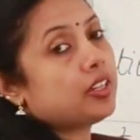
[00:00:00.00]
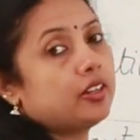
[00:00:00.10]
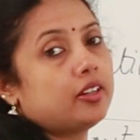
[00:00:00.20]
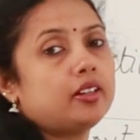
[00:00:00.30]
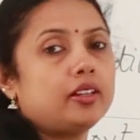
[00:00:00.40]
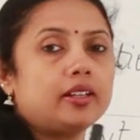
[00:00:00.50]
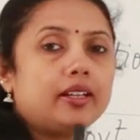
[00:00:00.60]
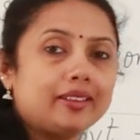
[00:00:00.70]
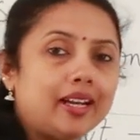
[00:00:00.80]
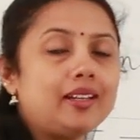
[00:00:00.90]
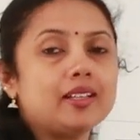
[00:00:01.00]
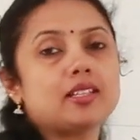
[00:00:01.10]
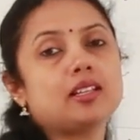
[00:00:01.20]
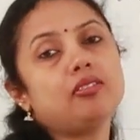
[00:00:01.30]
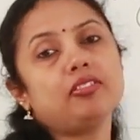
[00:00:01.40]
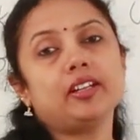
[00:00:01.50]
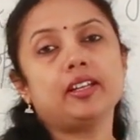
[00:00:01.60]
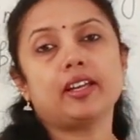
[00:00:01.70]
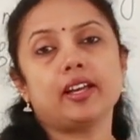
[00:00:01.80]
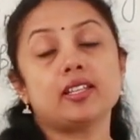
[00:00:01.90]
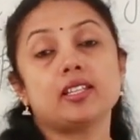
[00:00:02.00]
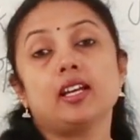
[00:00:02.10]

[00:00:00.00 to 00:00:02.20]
here that itself indicates